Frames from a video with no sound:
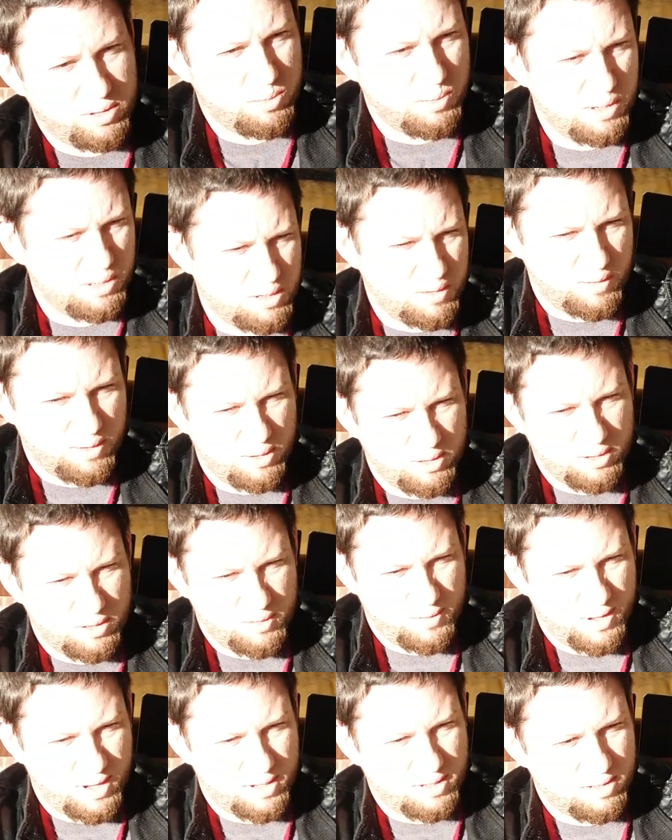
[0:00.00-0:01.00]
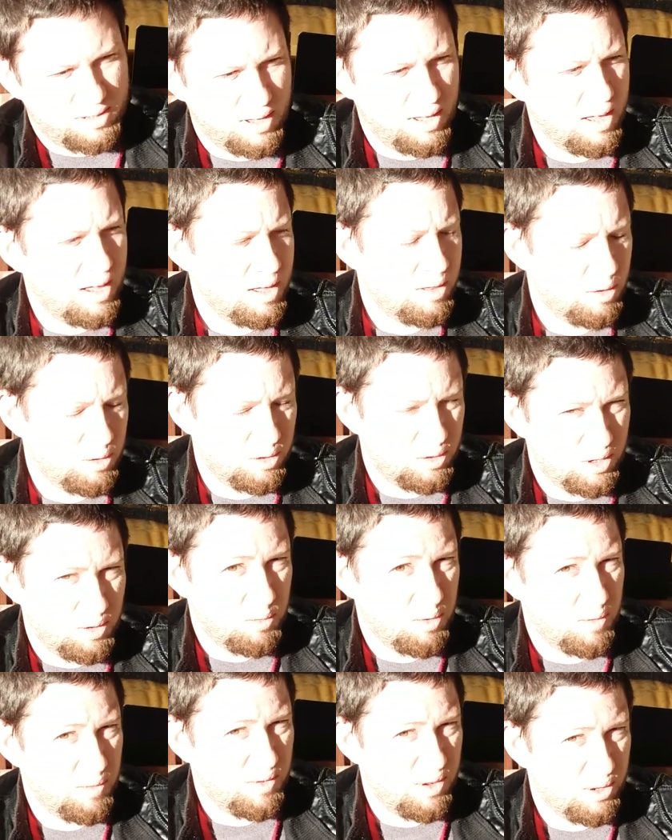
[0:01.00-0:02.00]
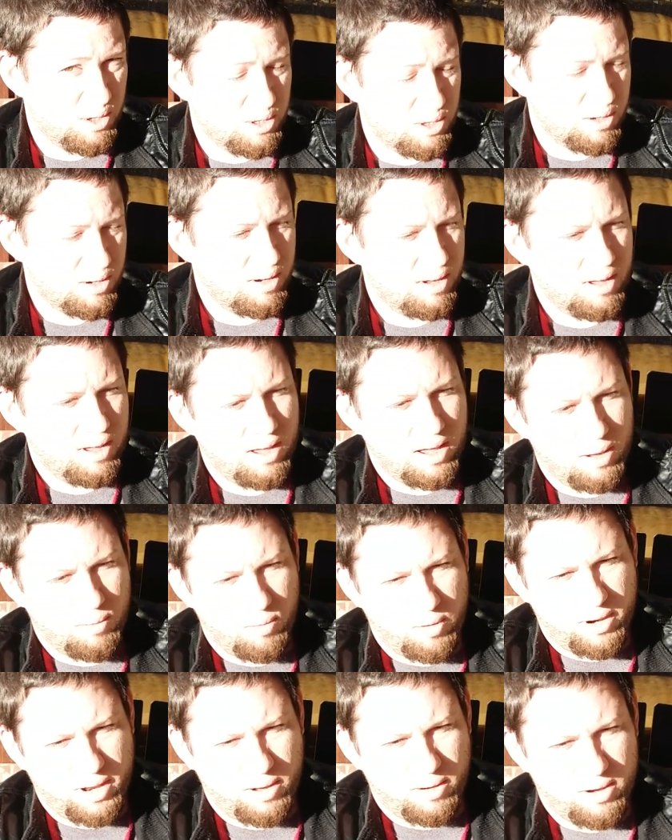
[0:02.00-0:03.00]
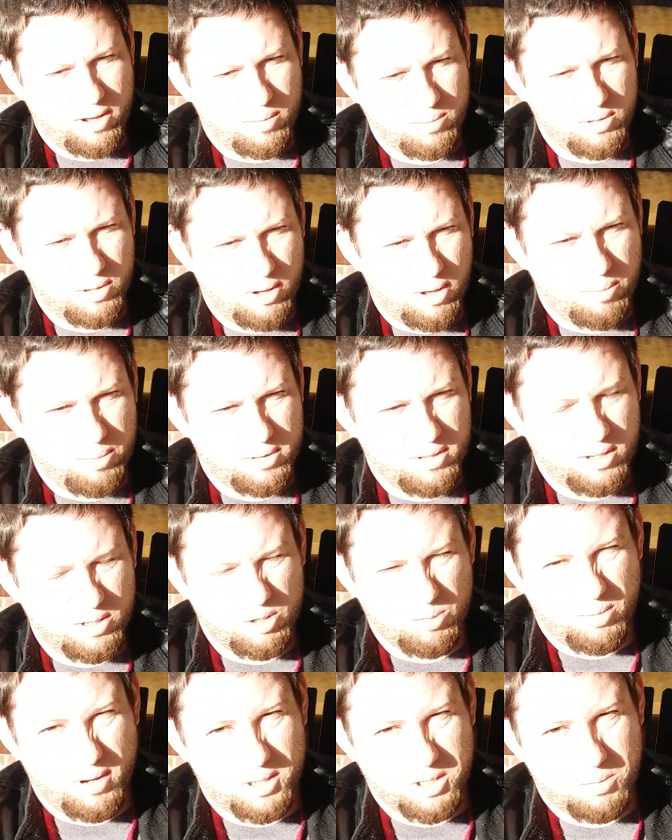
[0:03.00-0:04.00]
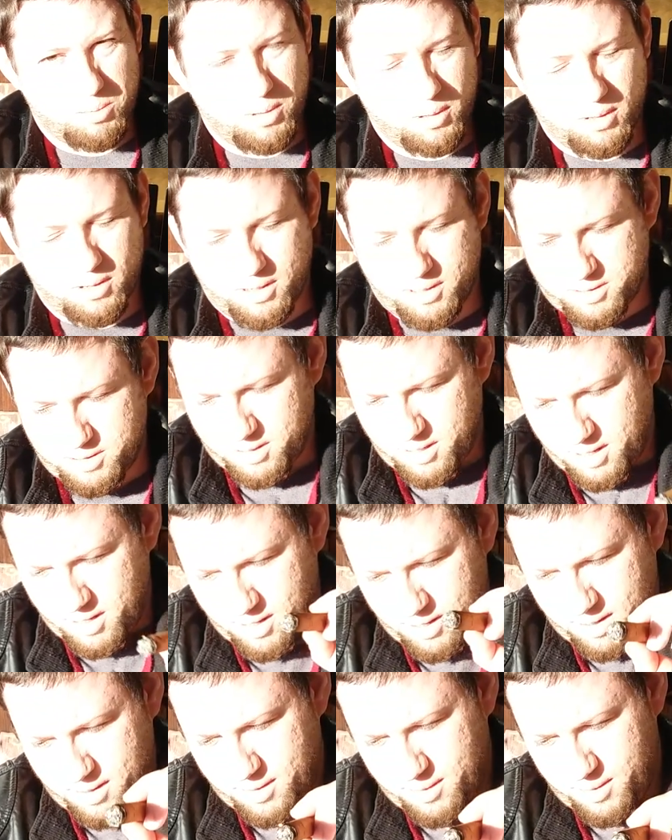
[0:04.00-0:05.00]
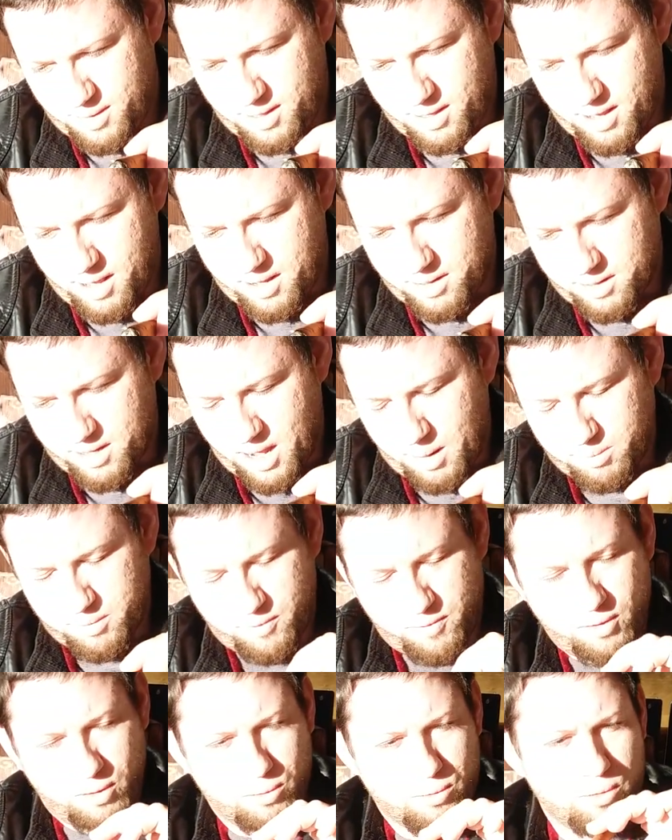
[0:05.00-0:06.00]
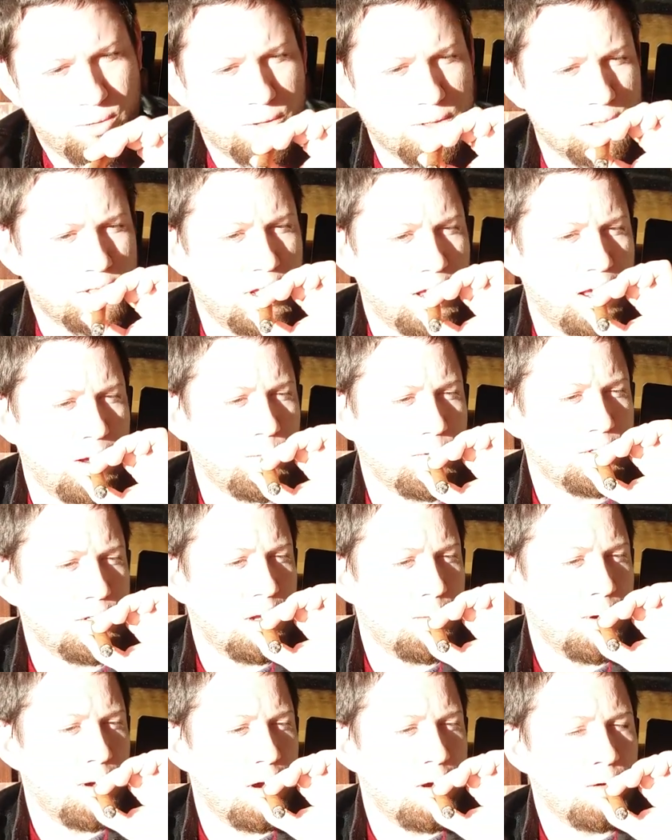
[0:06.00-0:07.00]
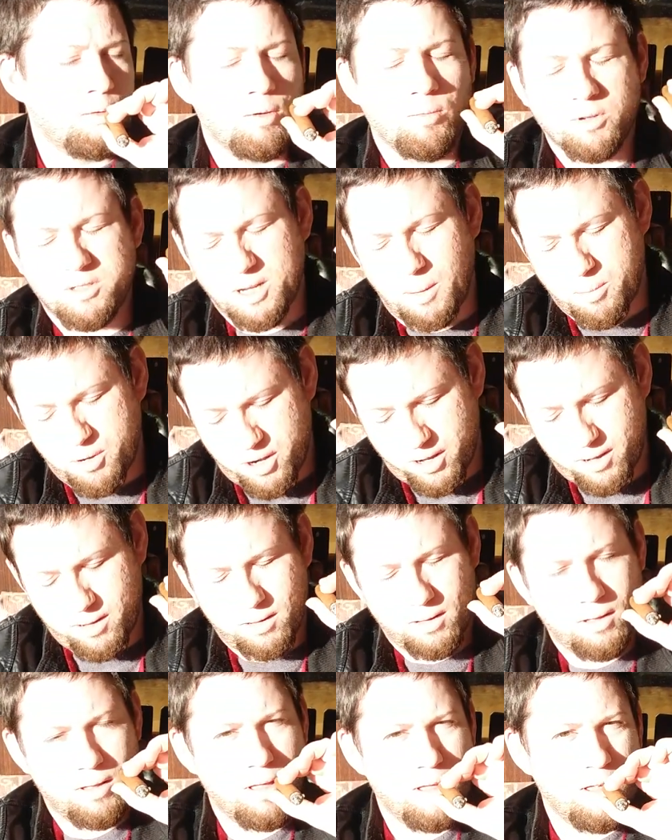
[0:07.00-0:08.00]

means the future's fixed. There's only one future and one outcome to all potential possibilities. The end. Captain Phil rules. Dang, what's up, ho? What's up, nigga?